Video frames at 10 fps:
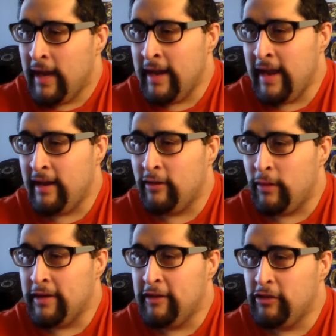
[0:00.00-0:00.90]
And then
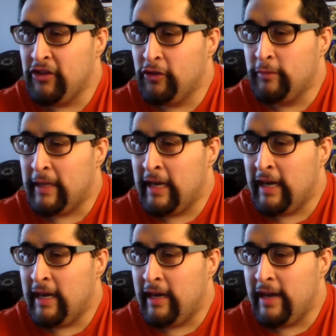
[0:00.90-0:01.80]
go on YouTube
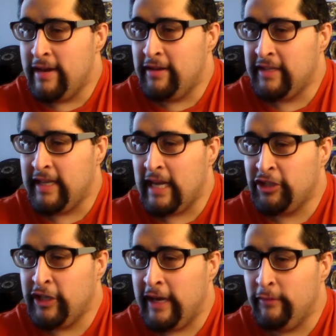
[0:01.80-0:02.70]
and see
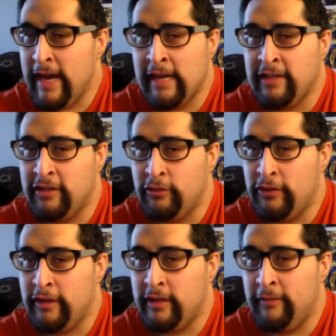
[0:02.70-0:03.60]
that Shay reacted
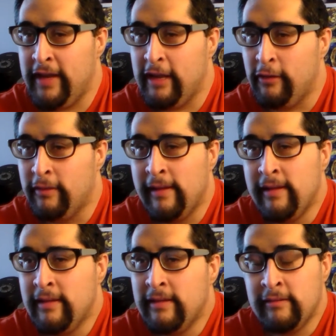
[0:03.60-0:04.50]
to the video.
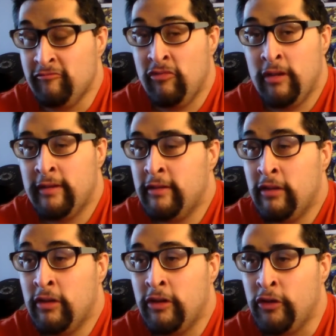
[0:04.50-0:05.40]

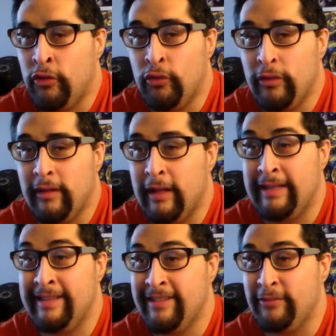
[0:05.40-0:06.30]
Cool,
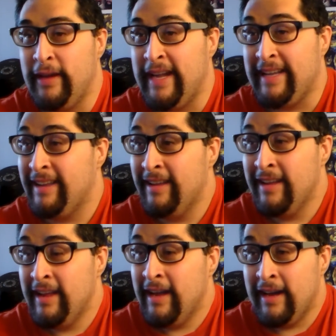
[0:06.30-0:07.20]
sweet.
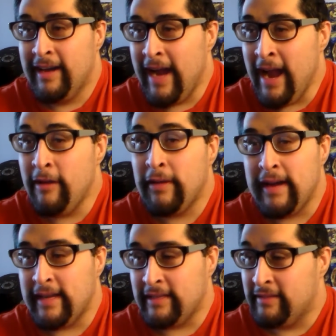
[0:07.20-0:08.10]

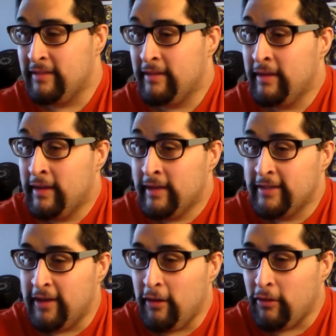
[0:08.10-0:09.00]
Anyways,
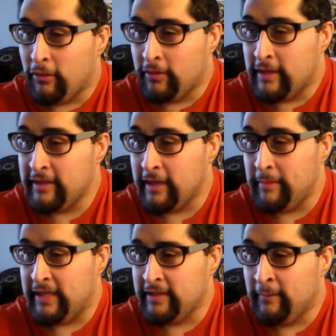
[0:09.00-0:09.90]
so this is
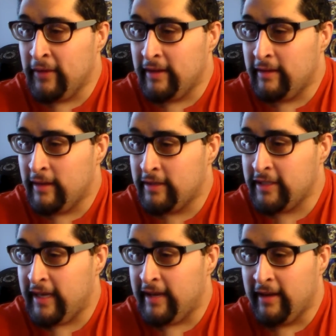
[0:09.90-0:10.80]
gonna be something. Let's
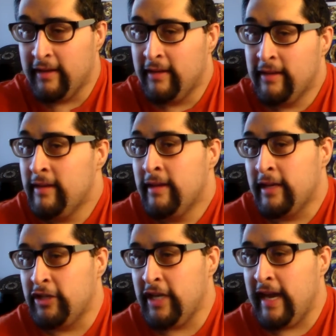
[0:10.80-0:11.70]
see.
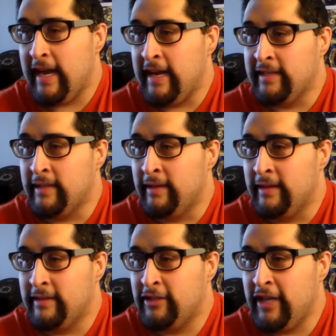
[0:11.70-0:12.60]
Cause Shay is
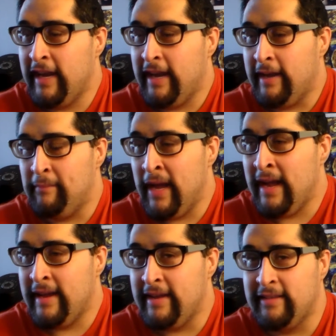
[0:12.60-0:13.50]
a Shay,
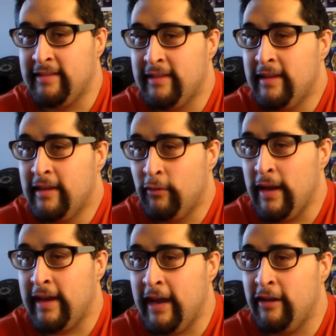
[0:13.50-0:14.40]
man, he's
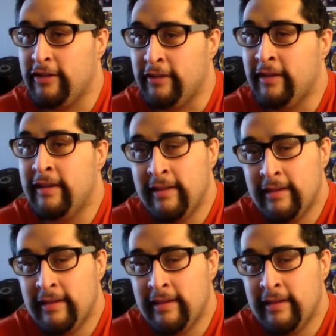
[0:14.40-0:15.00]
quite a character.